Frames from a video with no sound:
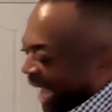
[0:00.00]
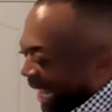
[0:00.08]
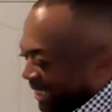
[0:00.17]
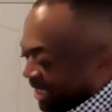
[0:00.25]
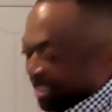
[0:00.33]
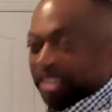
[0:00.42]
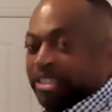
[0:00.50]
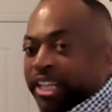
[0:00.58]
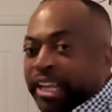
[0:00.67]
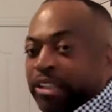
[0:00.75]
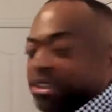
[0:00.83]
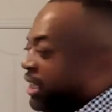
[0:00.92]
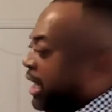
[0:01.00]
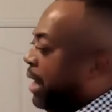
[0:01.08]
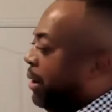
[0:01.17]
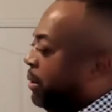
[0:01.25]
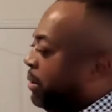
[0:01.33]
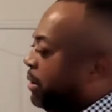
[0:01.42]
as this continues to
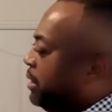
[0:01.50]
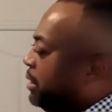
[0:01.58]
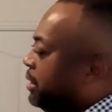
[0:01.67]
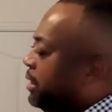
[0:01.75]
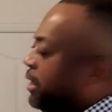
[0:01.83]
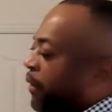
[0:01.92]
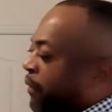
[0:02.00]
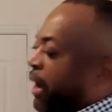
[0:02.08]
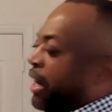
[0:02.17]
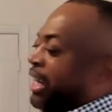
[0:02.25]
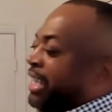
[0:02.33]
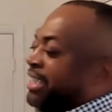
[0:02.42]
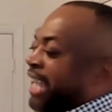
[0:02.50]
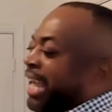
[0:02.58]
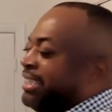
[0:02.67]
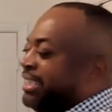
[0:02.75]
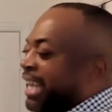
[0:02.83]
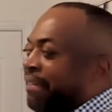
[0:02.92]
go. They're gonna get to
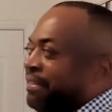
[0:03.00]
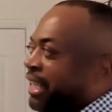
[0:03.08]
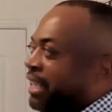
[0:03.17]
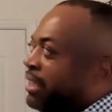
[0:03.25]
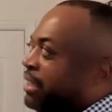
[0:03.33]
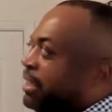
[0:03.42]
870.